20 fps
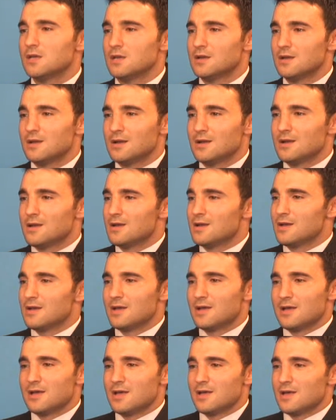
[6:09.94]
It's hard to do
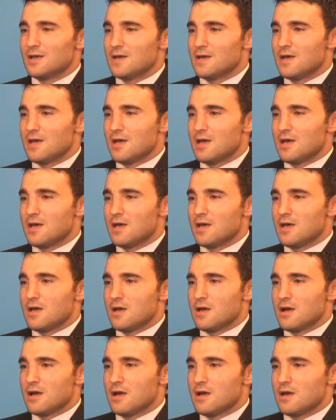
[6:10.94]
if you don't talk.
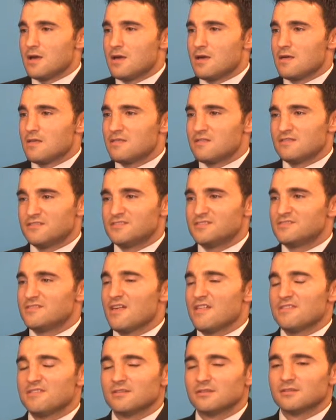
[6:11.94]
There's
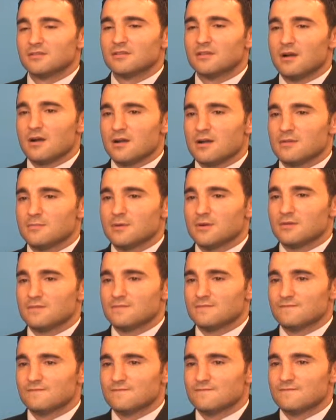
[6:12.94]
nothing to talk about.
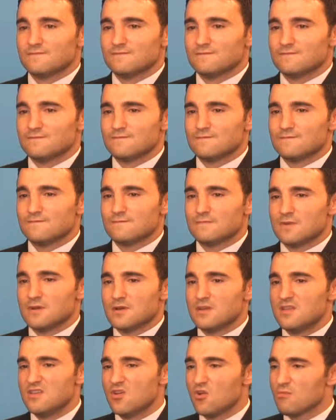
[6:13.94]

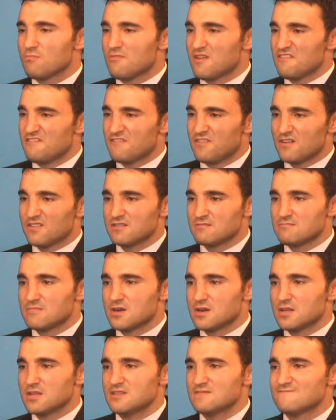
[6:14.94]
You owe my father
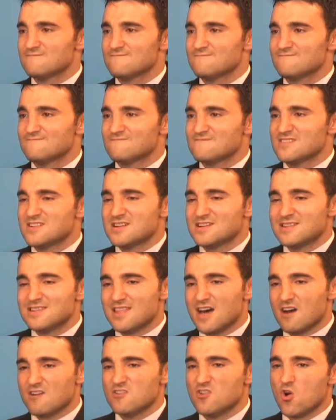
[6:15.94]
money,
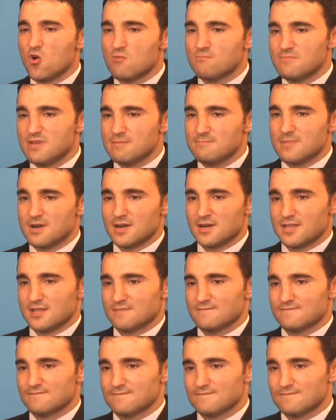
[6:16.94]
now you owe me money.
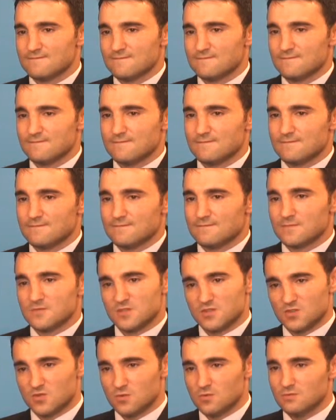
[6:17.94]

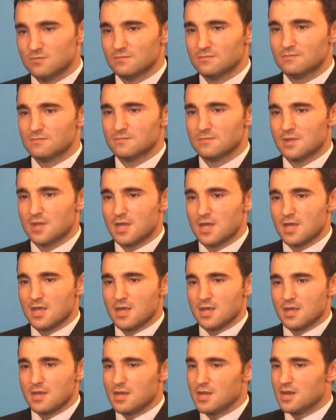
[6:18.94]
Soon,
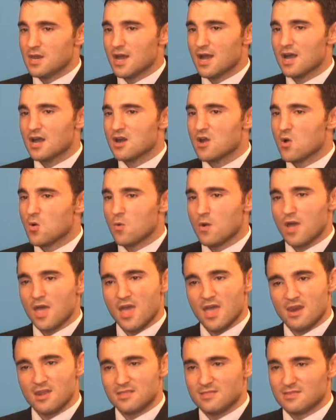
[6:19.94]
you're not gonna owe
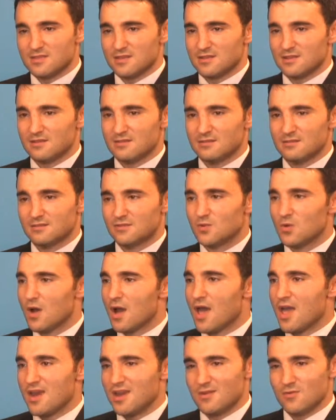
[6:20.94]
anything to
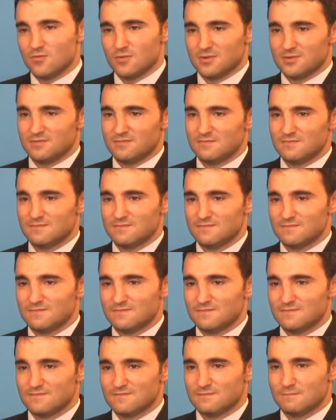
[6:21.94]
anyone
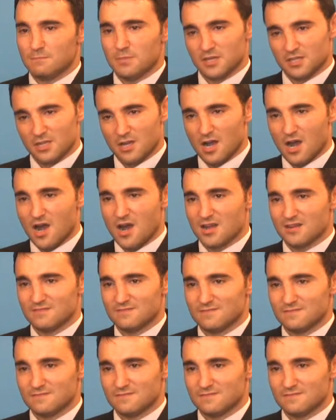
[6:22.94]
but God.